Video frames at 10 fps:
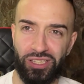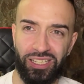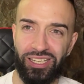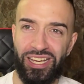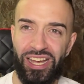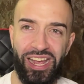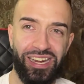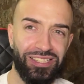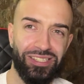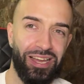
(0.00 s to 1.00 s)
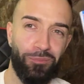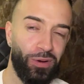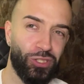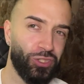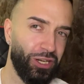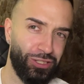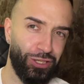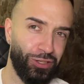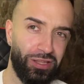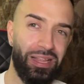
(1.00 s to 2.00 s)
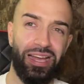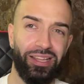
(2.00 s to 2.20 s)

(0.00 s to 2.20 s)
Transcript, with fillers: Like, it doesn't get much saucier than that.